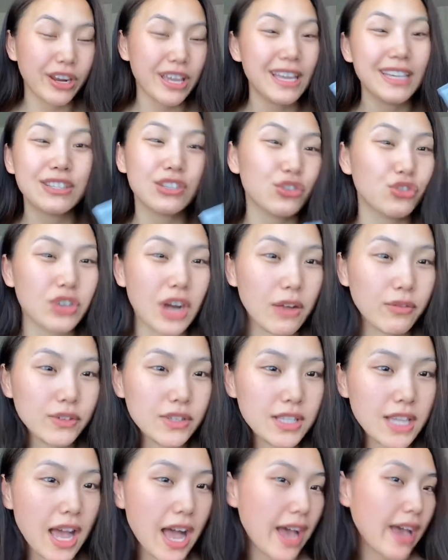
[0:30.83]
It's a travel
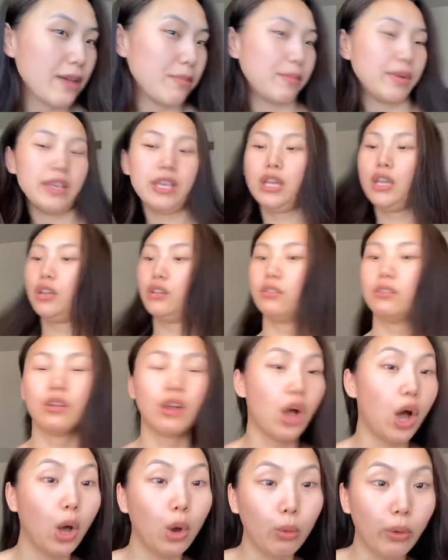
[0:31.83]
size, but
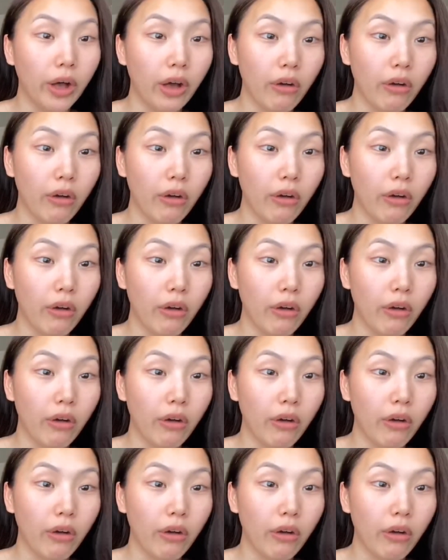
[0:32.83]
oh well,